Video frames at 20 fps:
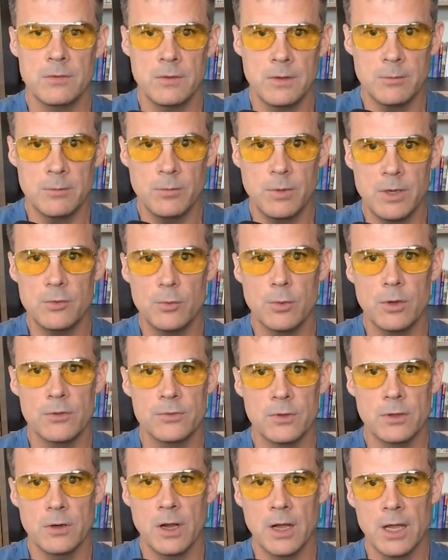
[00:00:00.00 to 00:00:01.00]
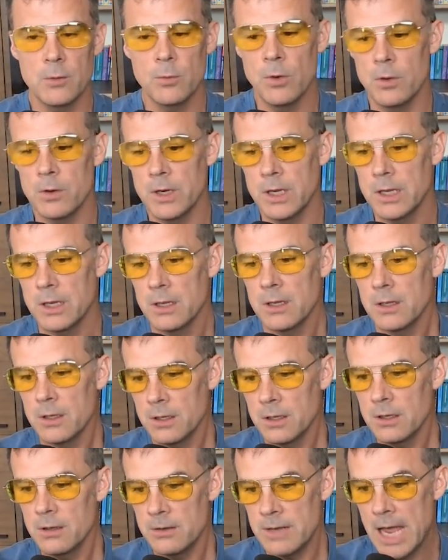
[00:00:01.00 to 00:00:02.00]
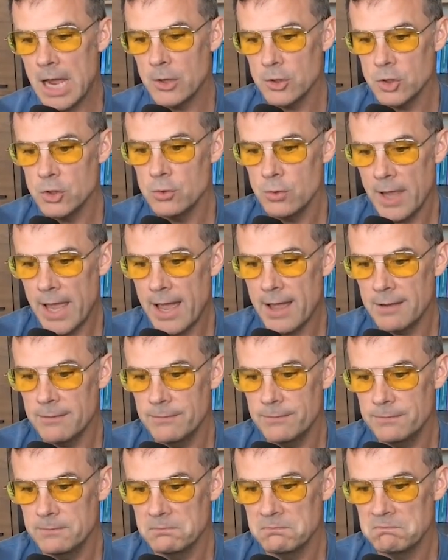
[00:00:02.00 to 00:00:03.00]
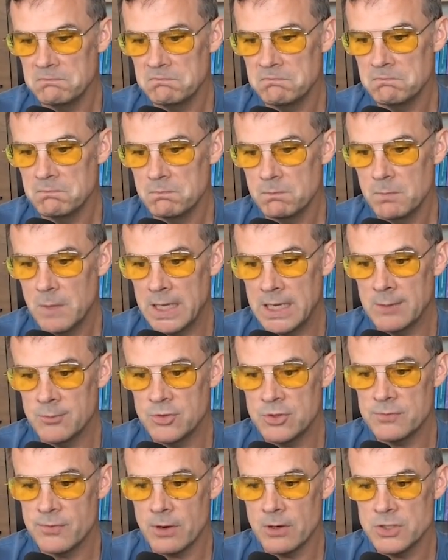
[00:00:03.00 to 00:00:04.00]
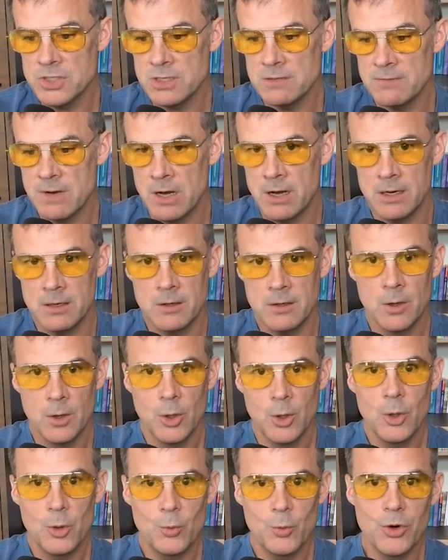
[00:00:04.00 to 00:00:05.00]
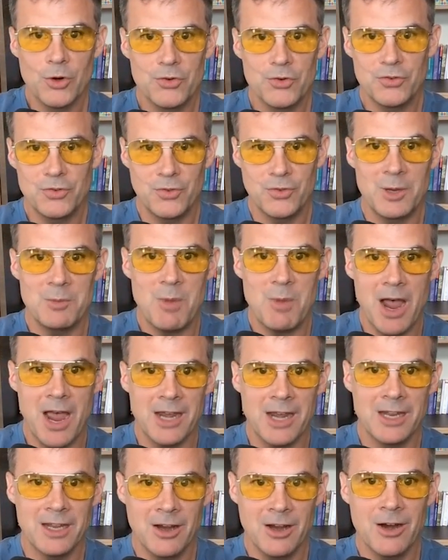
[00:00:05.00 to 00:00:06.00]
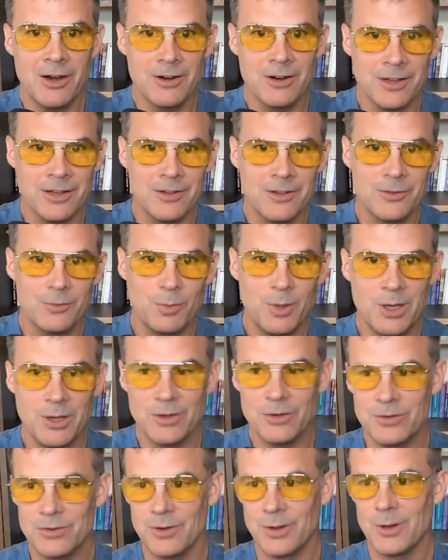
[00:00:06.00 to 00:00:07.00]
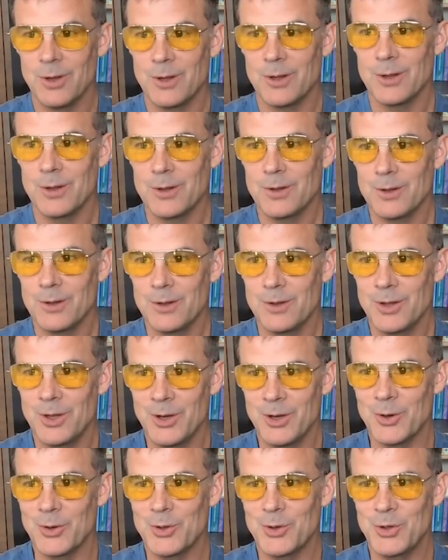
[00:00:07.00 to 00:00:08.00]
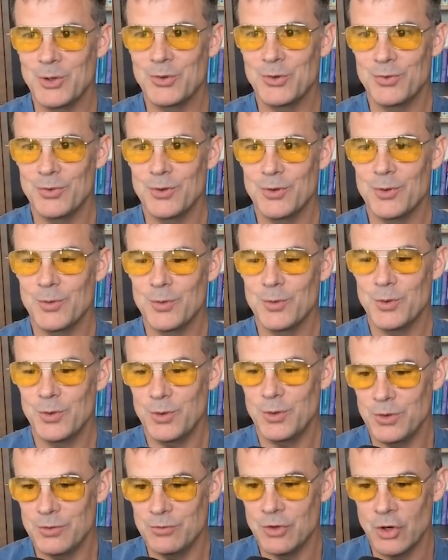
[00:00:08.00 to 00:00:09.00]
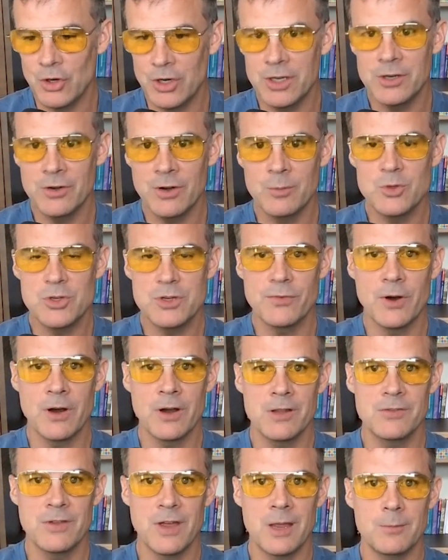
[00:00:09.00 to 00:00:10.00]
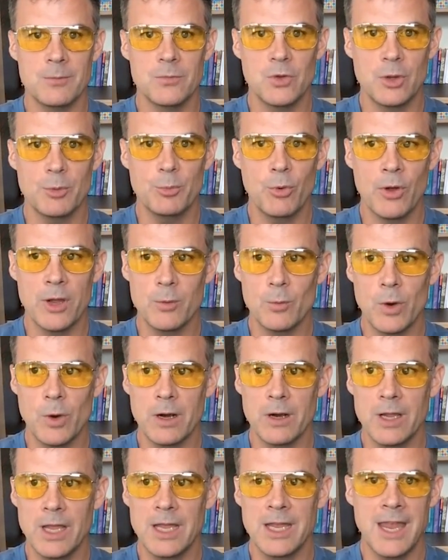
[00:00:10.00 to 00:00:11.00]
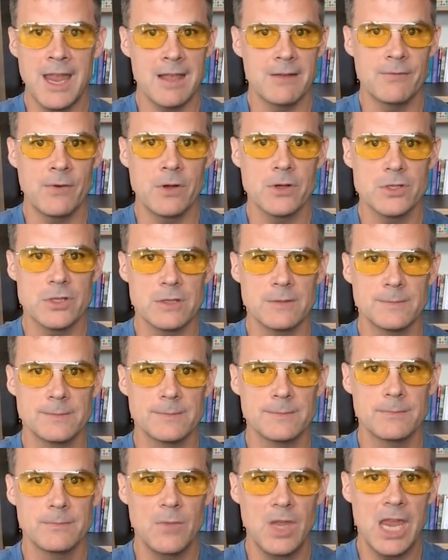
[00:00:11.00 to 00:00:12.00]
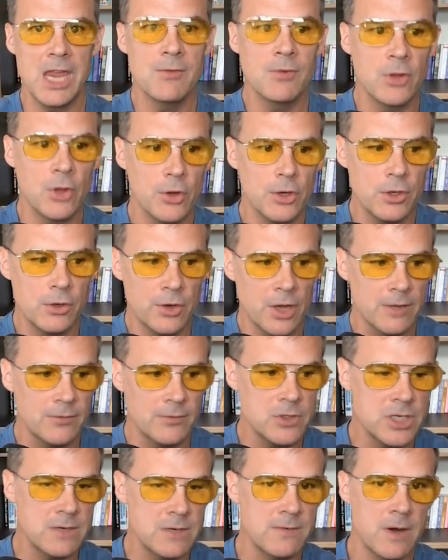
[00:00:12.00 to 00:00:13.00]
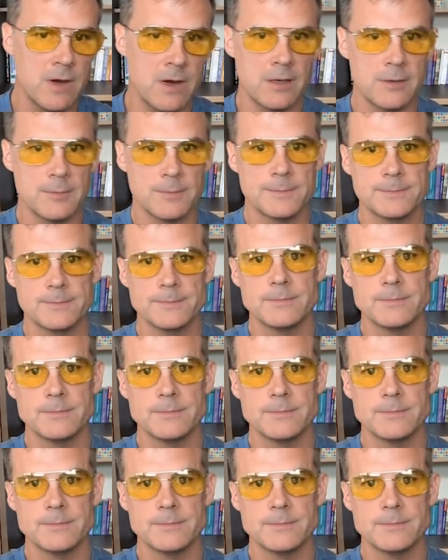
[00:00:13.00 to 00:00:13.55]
and, and B12s that are high quality. Now you have an MTHFR gene variant worse than mine and Karalynne's because, you know, you've you've dirtied your MTHFR enzyme to the point where it can't function even though you don't have a gene variant.